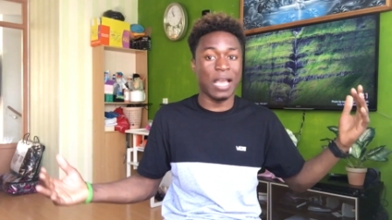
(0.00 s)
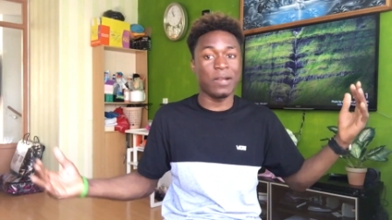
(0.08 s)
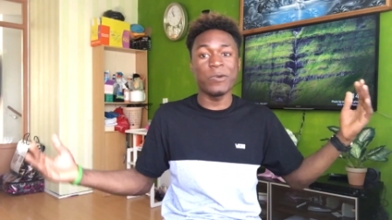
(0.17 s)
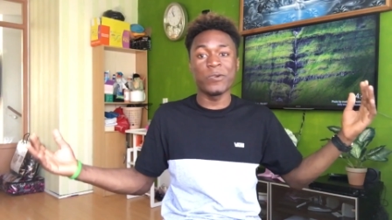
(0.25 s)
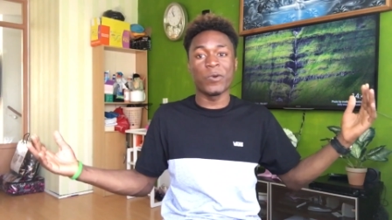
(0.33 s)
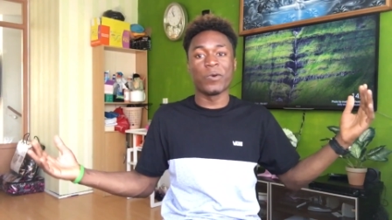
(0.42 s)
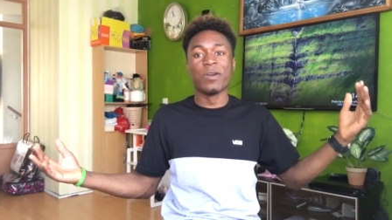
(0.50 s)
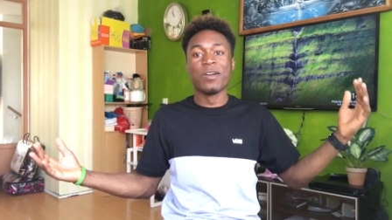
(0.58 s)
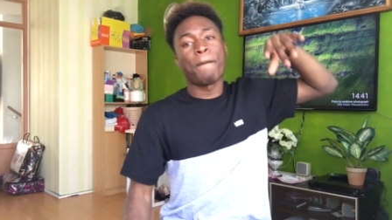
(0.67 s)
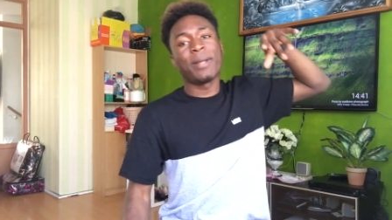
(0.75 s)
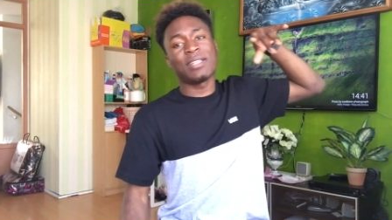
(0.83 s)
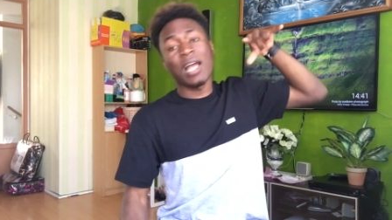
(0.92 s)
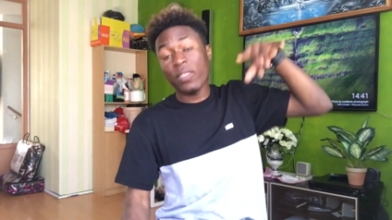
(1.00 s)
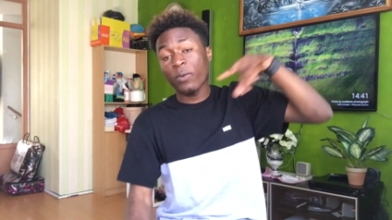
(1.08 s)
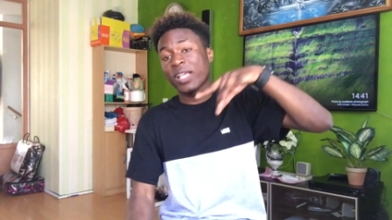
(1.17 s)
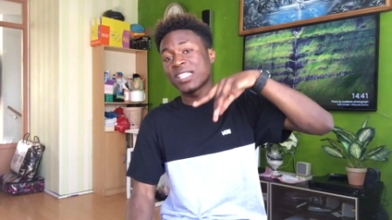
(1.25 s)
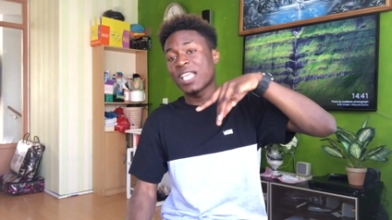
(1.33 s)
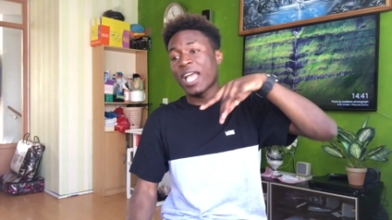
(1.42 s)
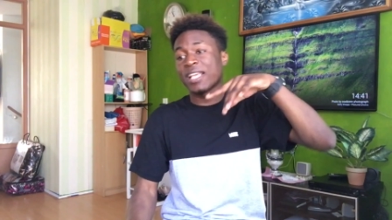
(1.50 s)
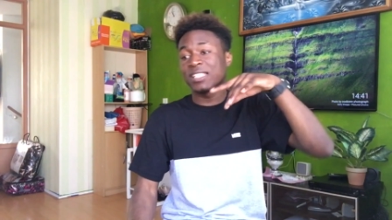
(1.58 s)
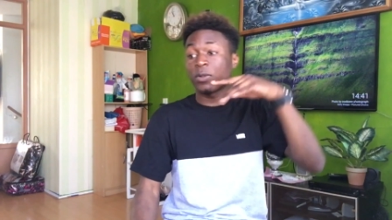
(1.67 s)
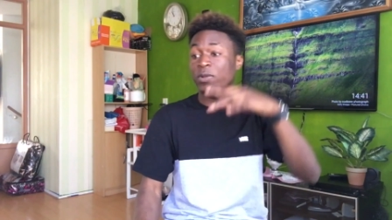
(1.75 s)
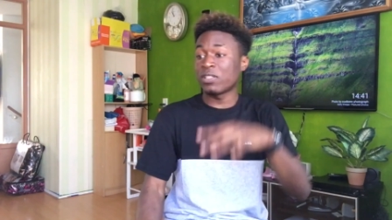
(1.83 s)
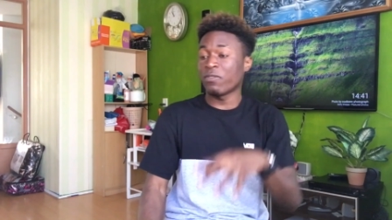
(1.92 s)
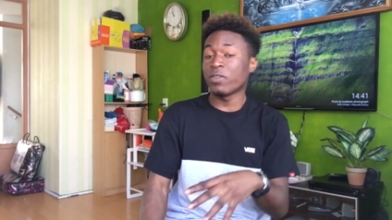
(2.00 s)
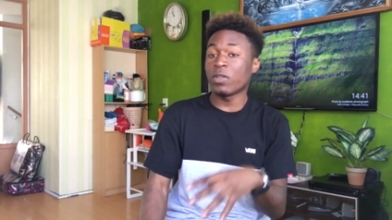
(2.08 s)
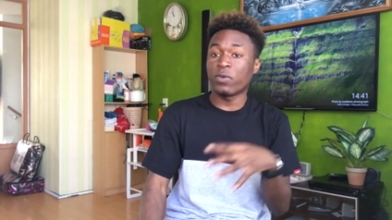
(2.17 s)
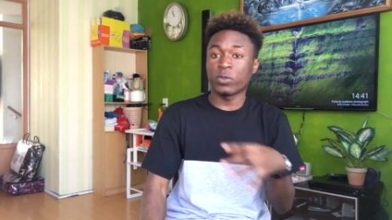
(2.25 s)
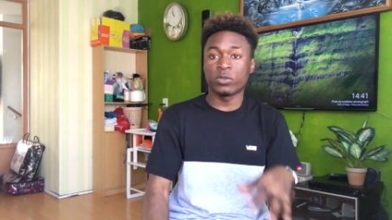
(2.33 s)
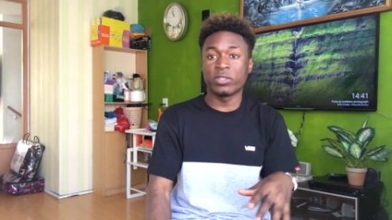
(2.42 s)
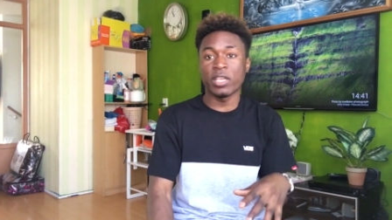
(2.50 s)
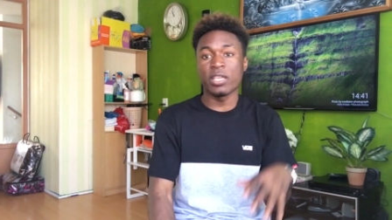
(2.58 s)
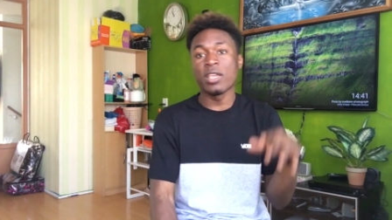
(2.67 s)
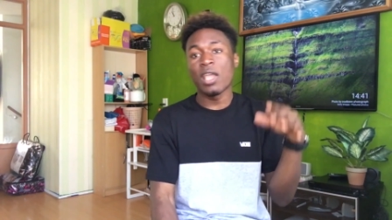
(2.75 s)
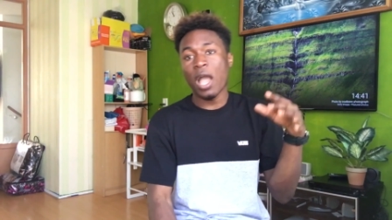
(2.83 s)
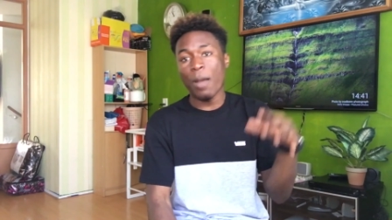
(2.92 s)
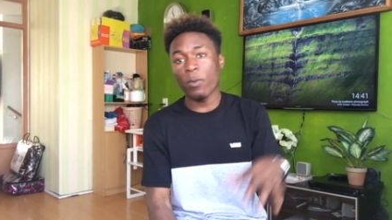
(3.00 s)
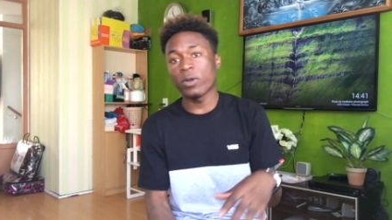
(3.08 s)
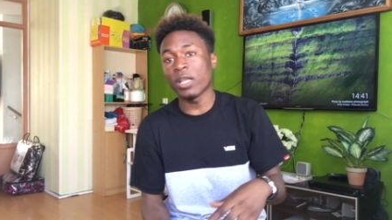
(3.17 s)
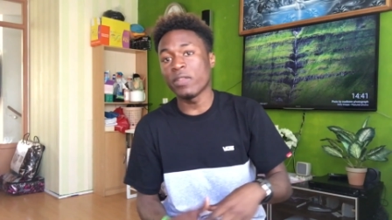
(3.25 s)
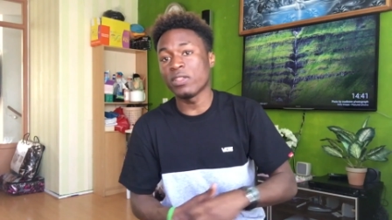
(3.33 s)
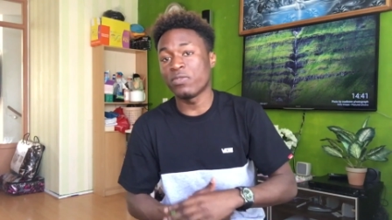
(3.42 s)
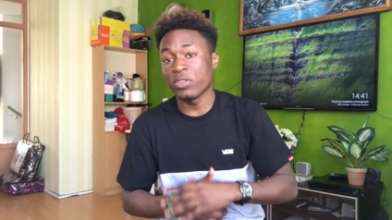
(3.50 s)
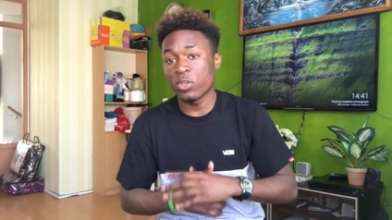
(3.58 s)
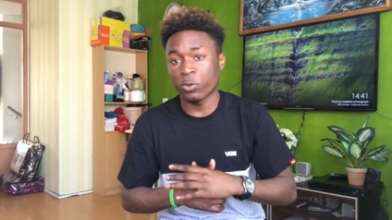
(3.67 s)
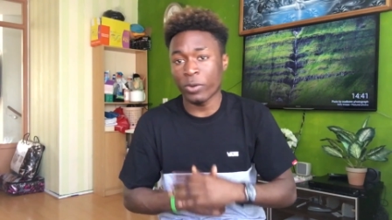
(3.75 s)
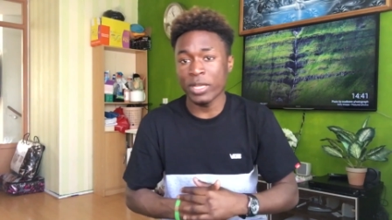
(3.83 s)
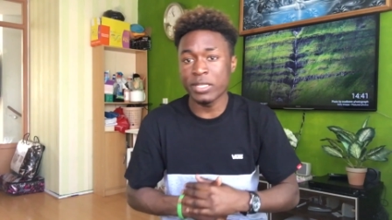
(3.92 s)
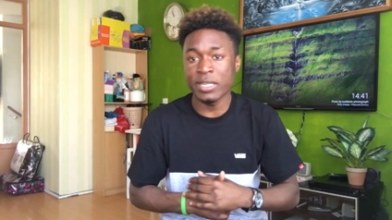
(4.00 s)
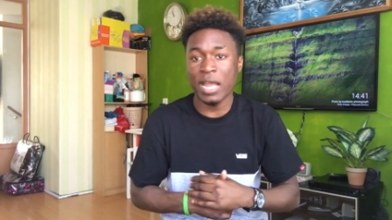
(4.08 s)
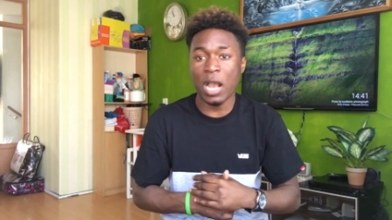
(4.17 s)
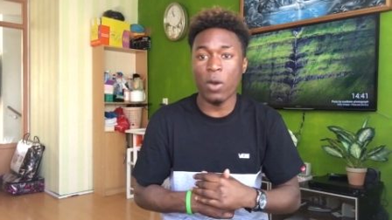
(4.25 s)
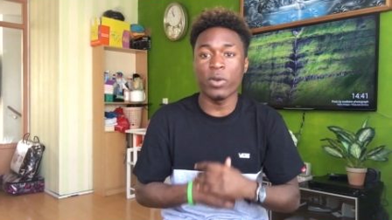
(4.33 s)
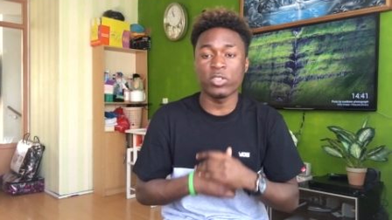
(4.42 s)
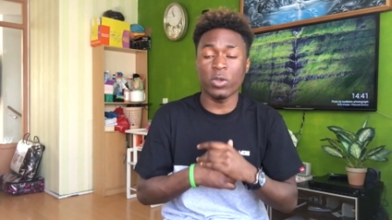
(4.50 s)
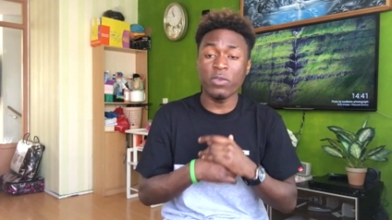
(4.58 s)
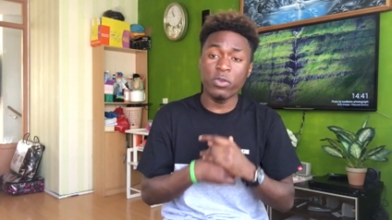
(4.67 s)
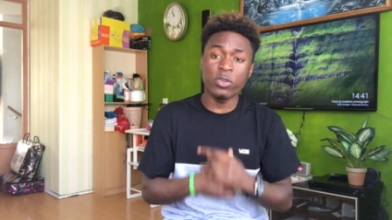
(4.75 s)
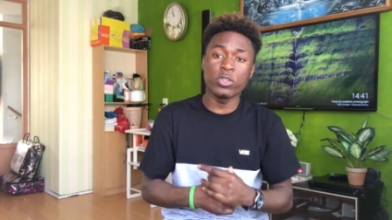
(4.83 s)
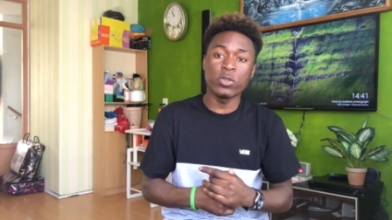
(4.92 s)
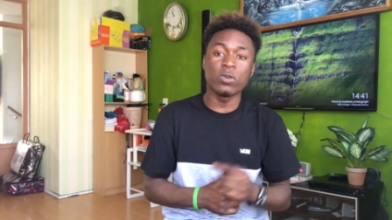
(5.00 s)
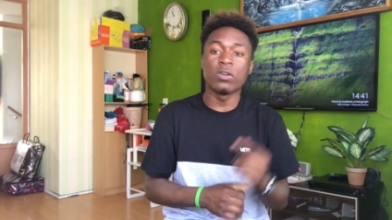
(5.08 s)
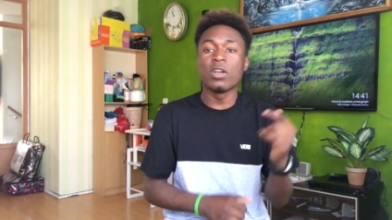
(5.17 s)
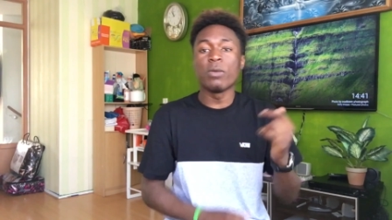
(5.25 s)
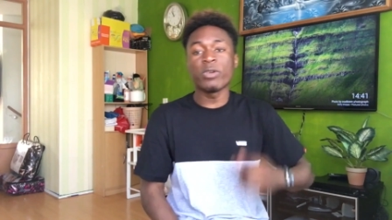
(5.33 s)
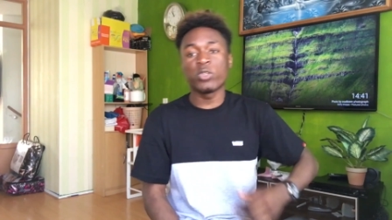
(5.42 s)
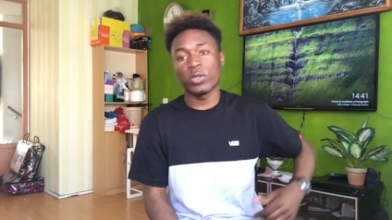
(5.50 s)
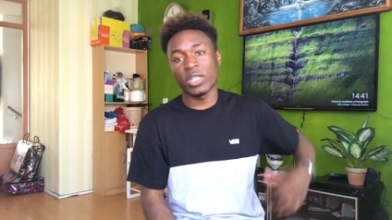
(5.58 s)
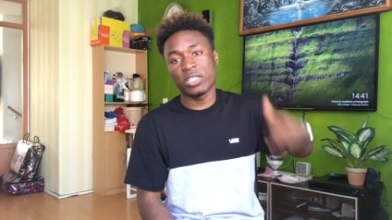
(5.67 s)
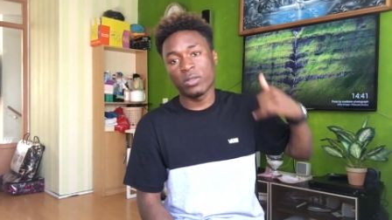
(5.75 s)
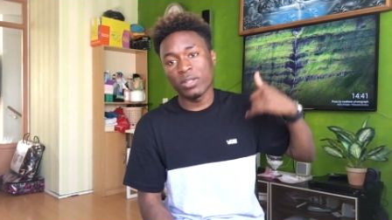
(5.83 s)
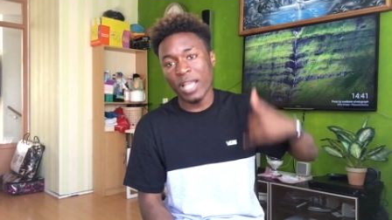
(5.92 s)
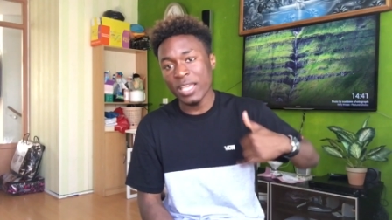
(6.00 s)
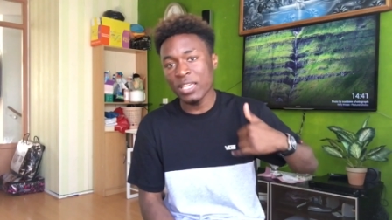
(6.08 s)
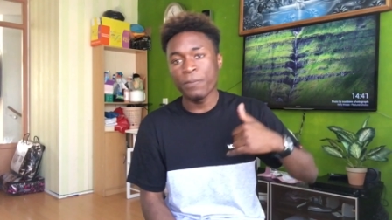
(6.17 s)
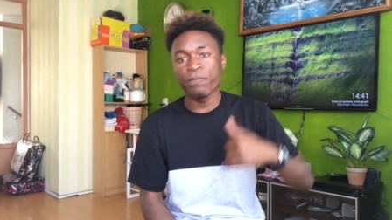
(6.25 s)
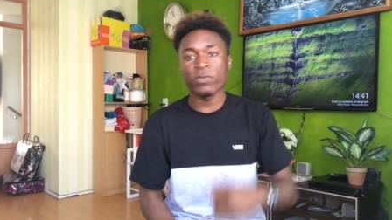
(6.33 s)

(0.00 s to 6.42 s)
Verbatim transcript: i don't know but otherwise guys that was the video for today i'm gonna end this video right now so if you're new make sure that you like